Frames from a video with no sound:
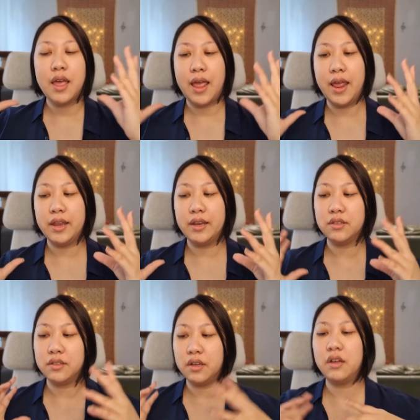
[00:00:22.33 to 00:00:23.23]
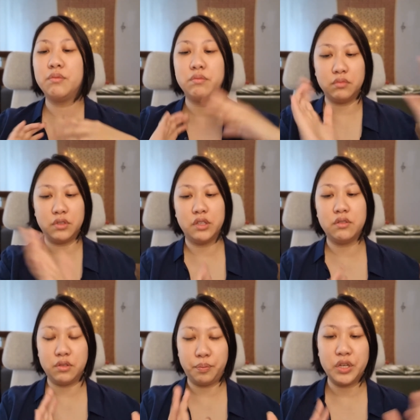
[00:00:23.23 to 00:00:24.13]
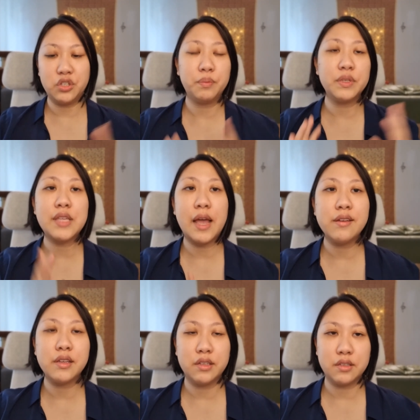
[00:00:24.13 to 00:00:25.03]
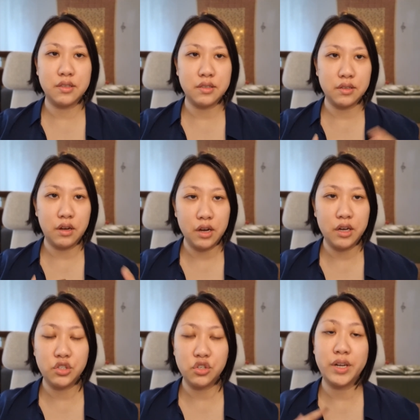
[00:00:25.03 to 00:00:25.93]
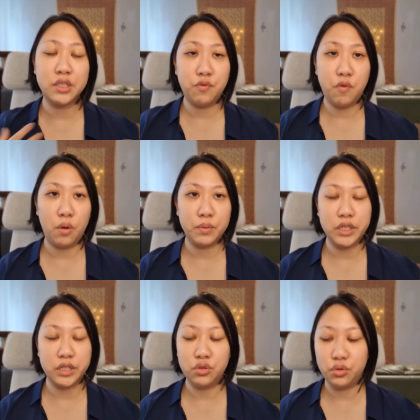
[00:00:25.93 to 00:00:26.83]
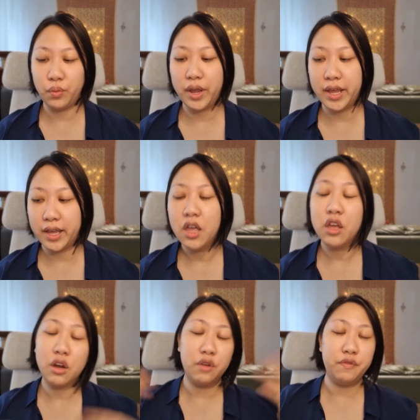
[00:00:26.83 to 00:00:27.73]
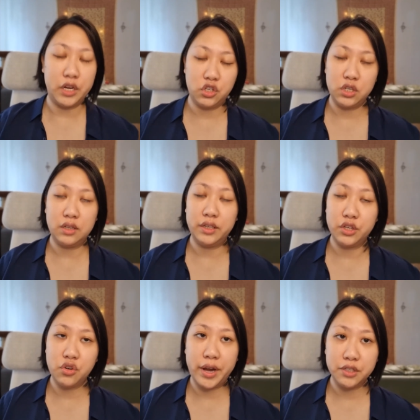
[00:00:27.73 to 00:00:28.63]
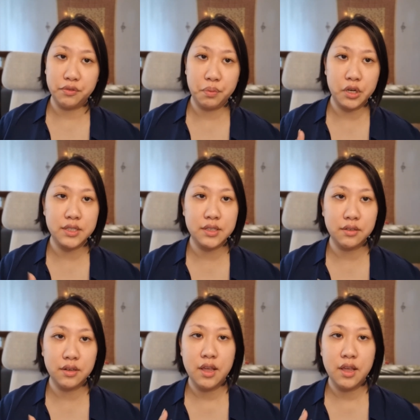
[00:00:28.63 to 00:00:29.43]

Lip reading: and the picture beside it is her transformed into a conventionally attractive person.